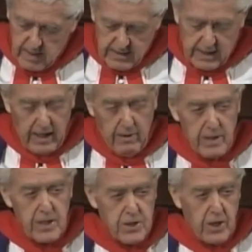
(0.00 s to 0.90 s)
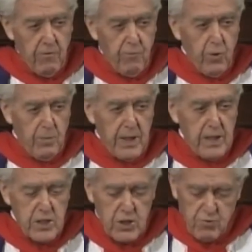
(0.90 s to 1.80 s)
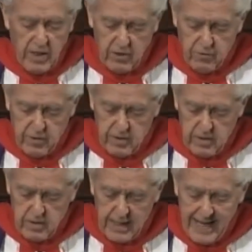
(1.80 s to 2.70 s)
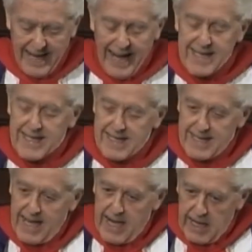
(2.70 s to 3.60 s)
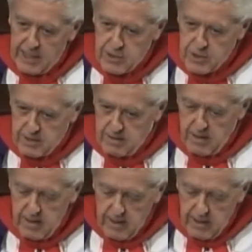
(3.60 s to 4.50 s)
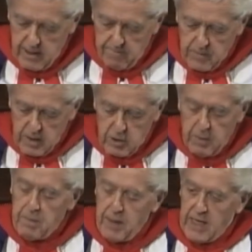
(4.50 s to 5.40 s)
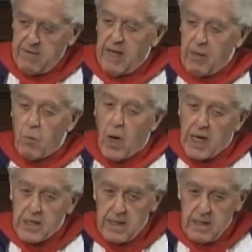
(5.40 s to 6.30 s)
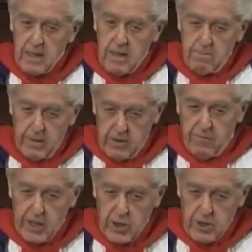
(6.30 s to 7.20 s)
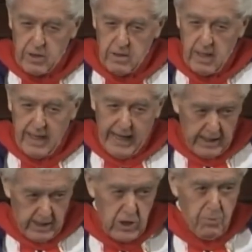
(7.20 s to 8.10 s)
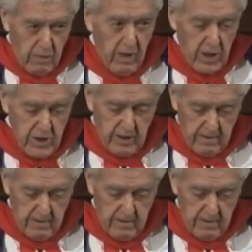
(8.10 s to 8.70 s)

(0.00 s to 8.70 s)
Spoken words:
that our inner self will be strengthened and enlarged to be part of a wider motivation and inspiration.